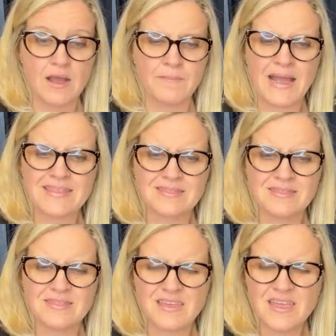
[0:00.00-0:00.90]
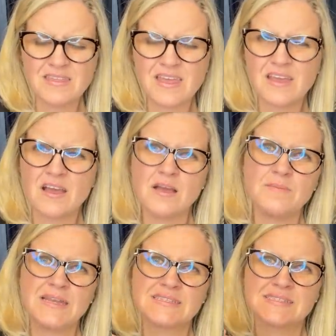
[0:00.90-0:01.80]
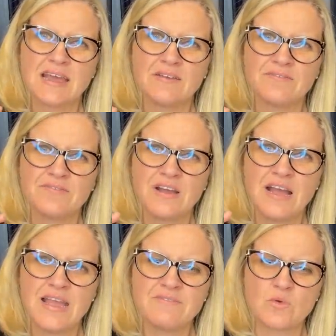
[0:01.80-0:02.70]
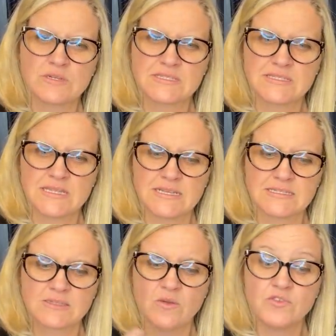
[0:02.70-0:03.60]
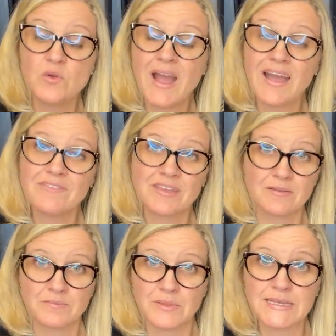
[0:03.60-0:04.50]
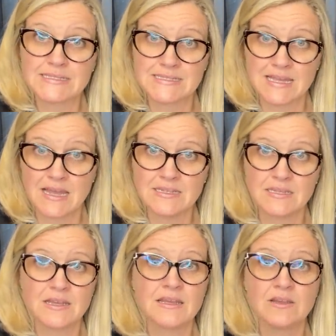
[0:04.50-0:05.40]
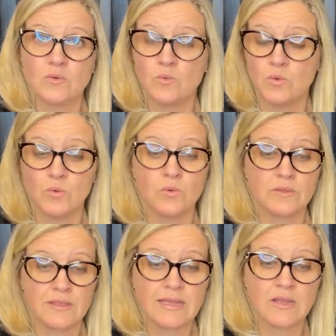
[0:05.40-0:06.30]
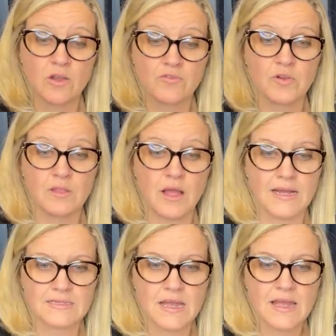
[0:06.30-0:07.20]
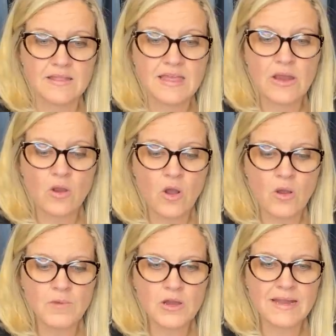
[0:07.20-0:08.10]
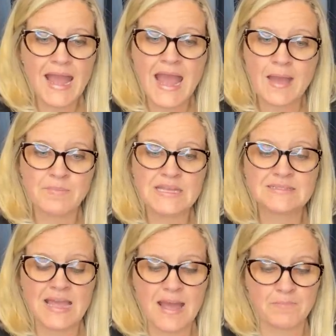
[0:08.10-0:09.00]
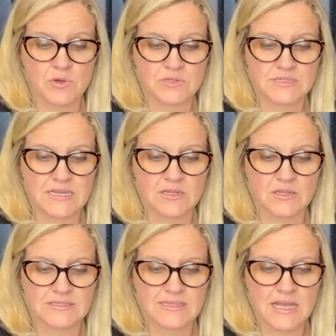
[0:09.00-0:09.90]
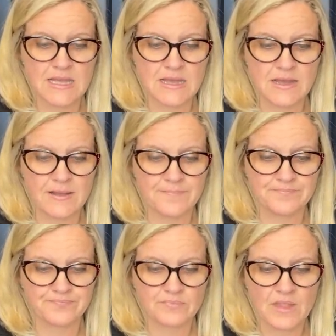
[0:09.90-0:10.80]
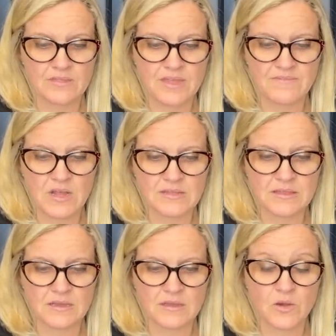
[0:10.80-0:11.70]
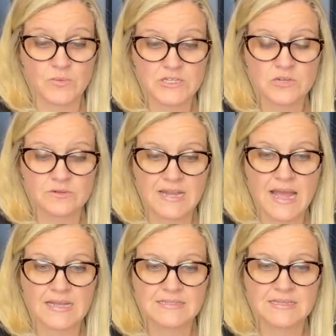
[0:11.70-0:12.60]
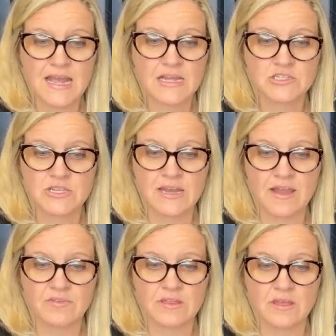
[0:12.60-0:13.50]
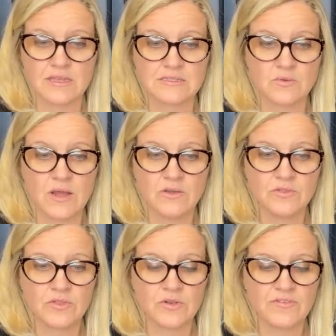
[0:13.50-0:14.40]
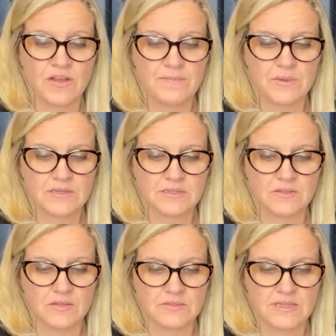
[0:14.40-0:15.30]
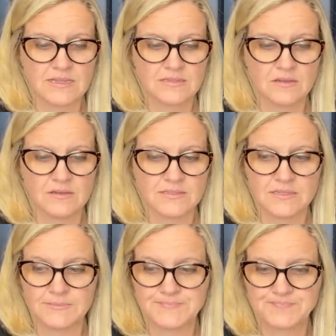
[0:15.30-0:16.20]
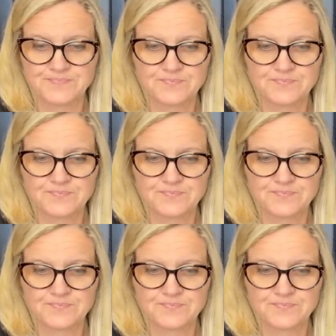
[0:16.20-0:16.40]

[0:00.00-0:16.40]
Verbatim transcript: Um, I think they come in a set of five or six. So if you have the complete set, woo, they can go for a lot. They are Hallmark Happy Tappers, and it looks like um, they've got the original tags attached and everything. So one hundred thirty-five bucks on those. That's awesome.